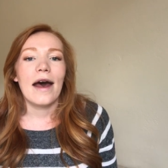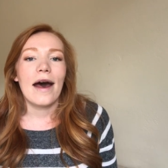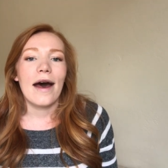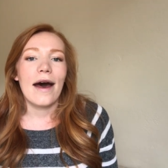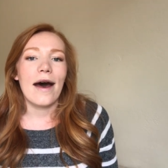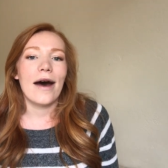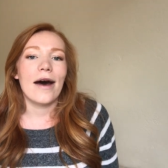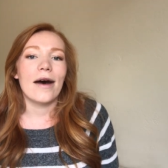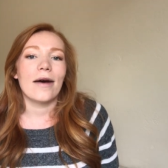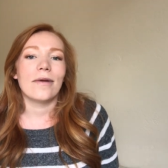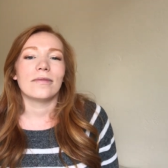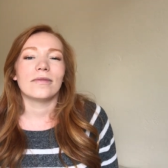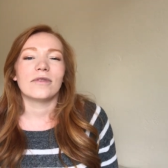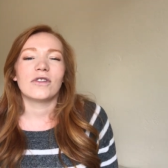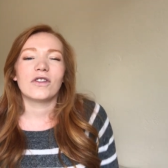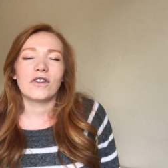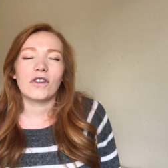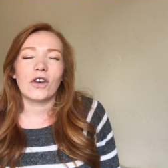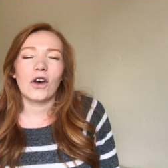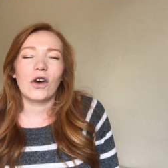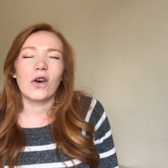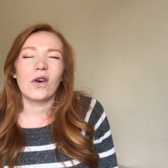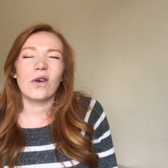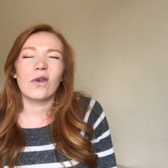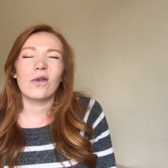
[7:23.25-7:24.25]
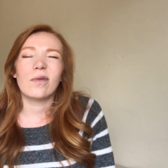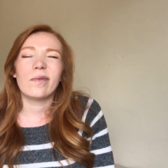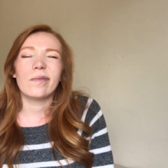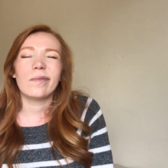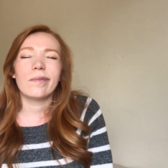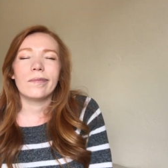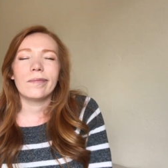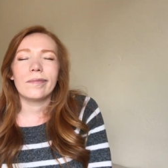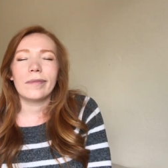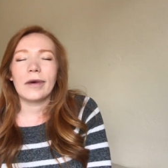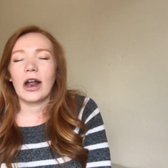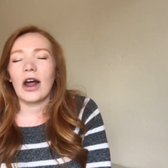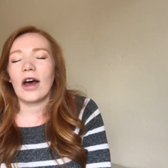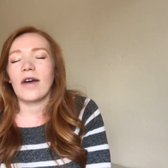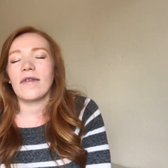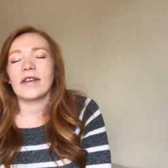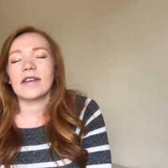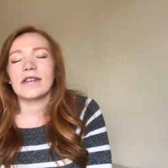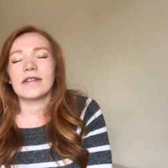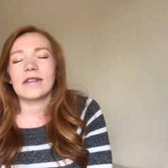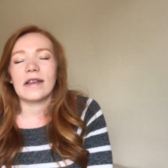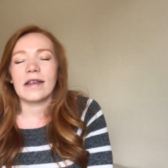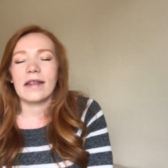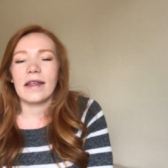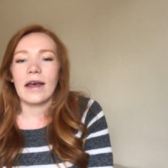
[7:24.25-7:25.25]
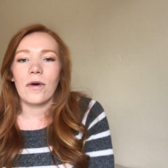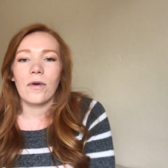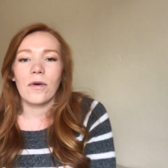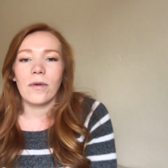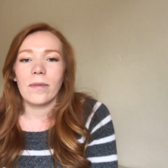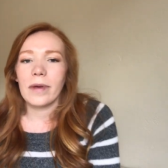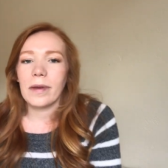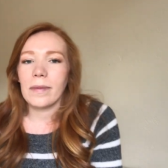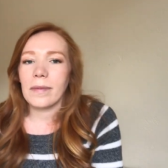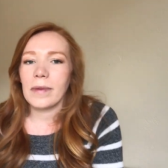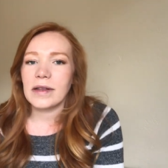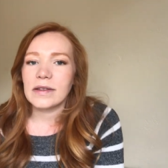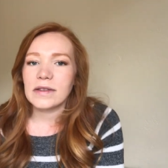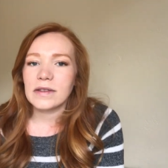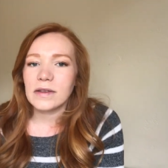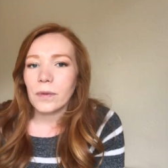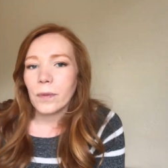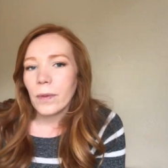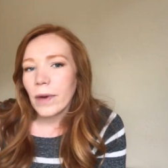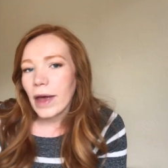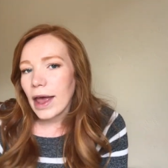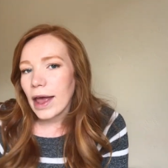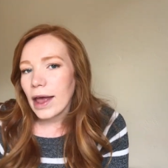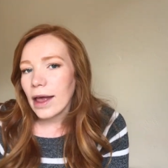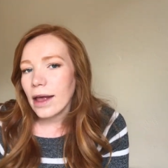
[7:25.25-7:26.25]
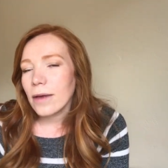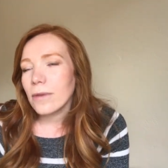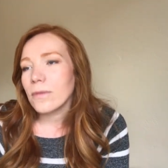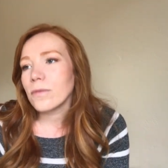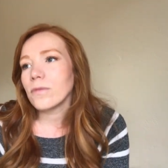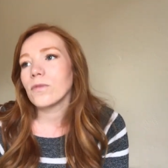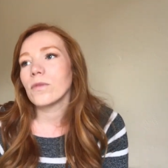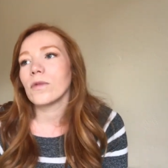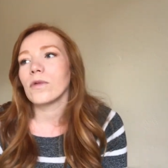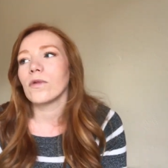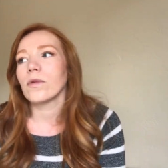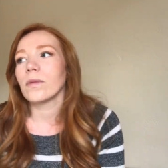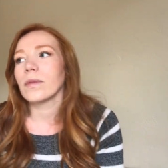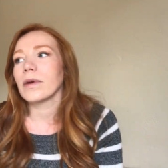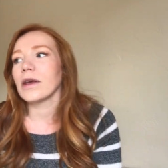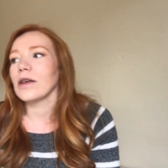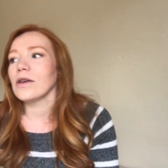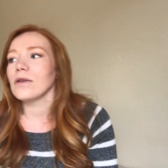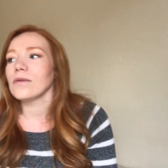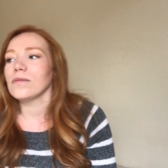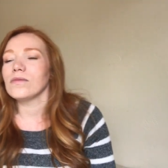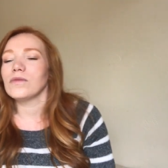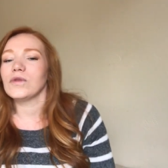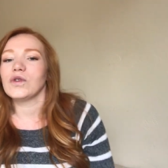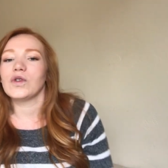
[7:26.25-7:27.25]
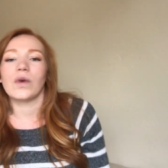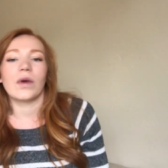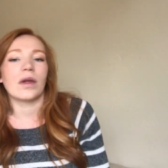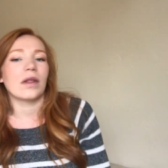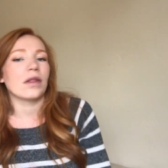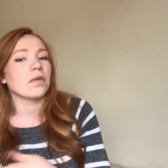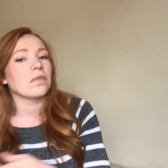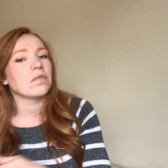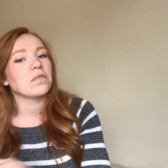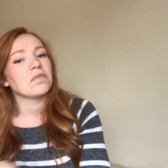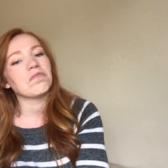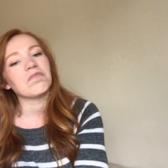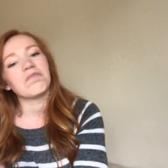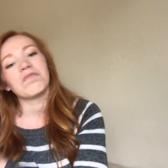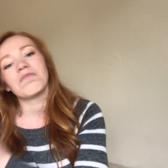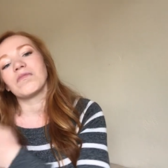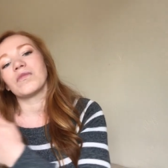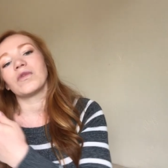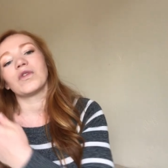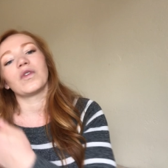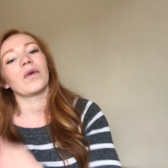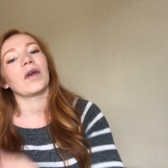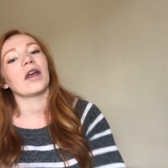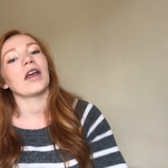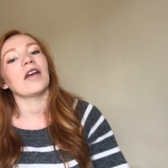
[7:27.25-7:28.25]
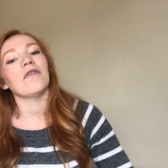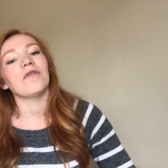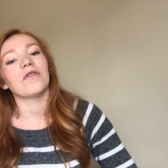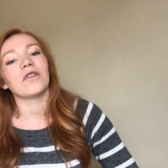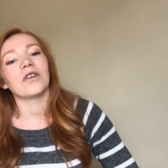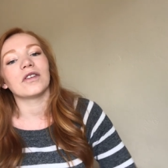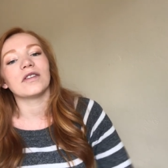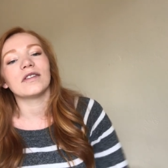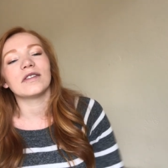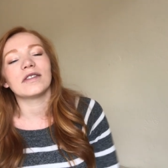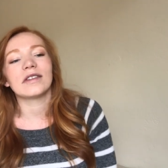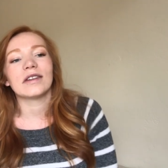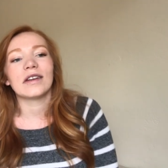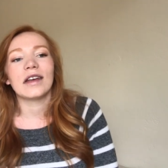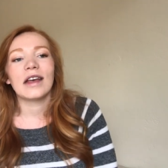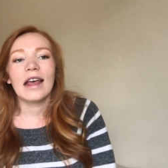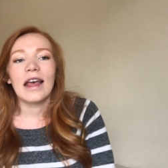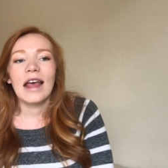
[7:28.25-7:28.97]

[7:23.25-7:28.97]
Um, so... But obviously that will be months away. We will be doing doing it first.